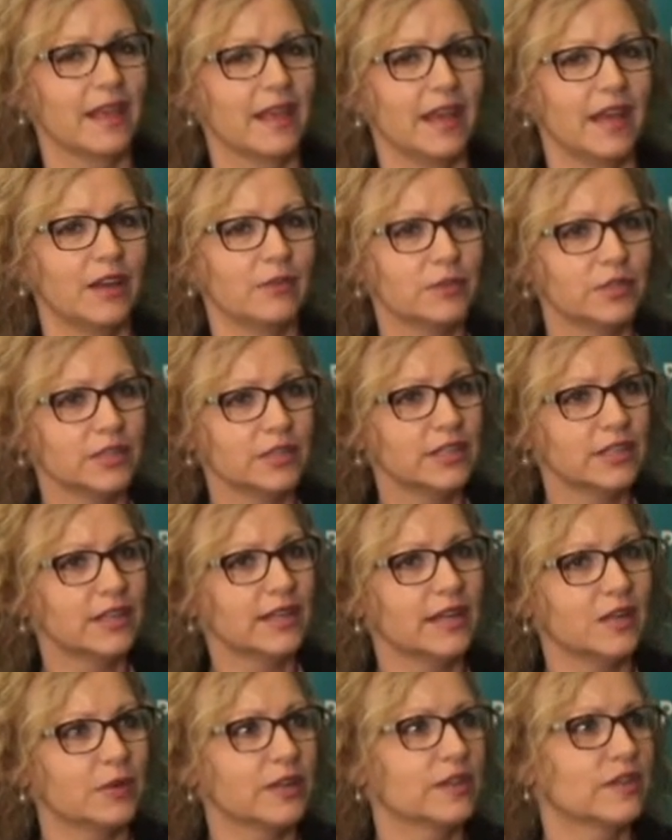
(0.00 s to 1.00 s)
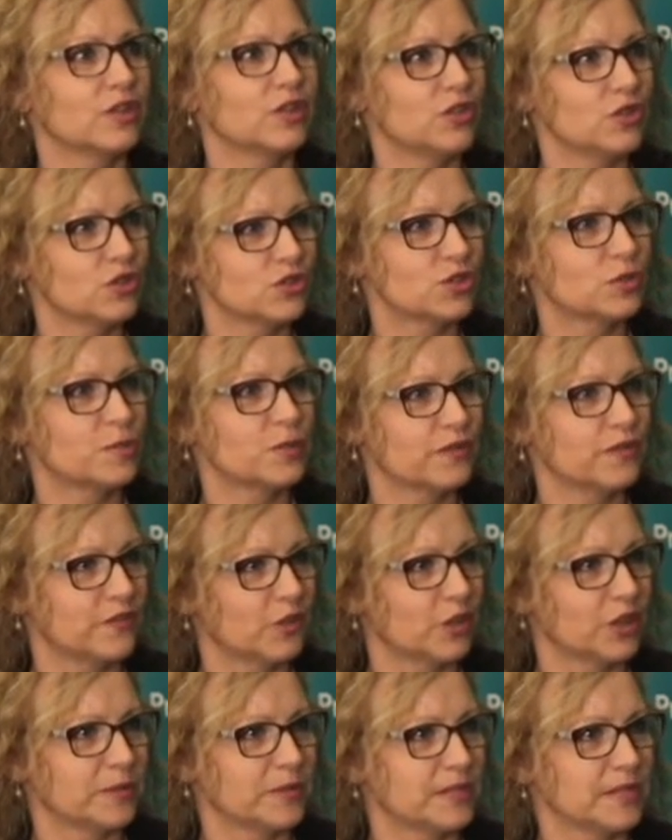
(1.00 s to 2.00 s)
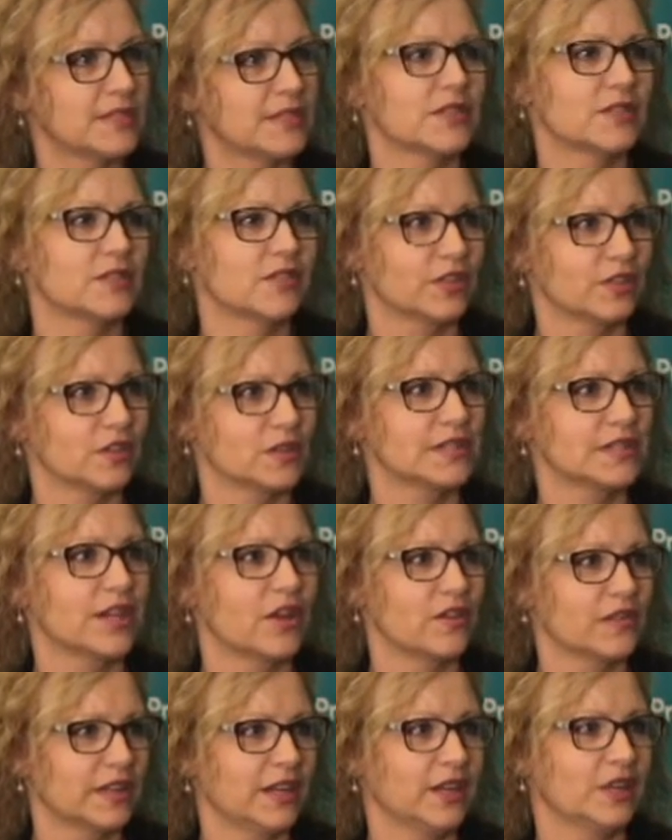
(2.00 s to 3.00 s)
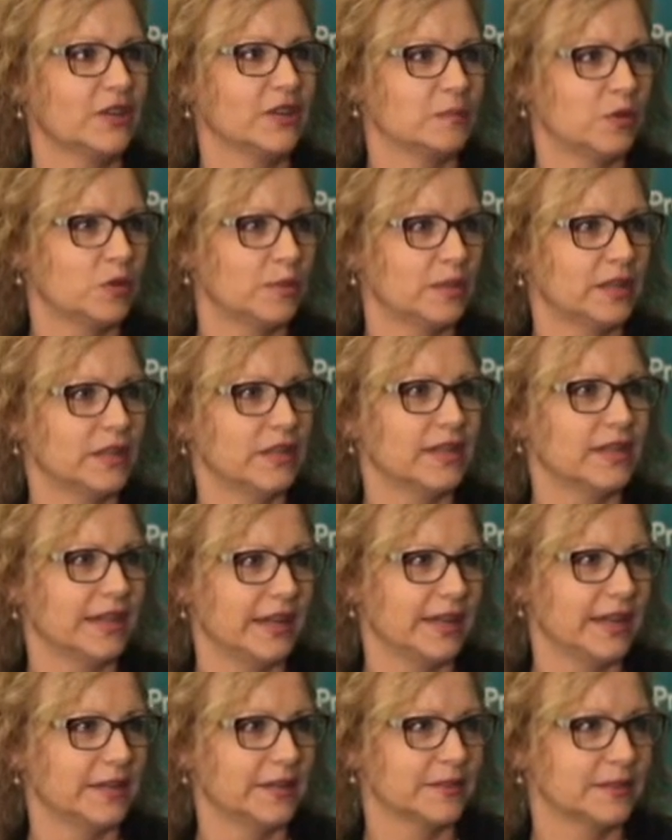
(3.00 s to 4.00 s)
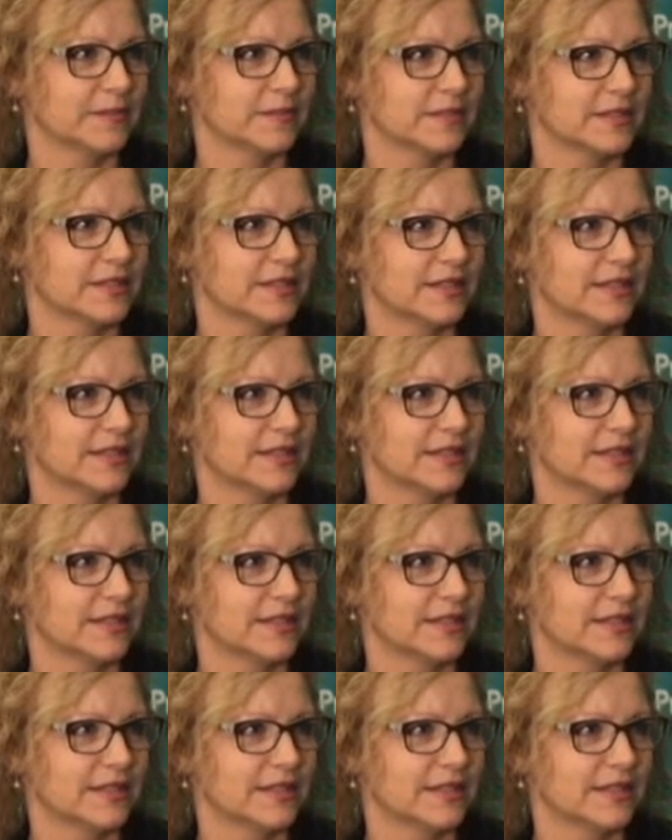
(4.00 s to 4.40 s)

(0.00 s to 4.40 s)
And we're looking at what their usual performance is for those self-care and mobility items.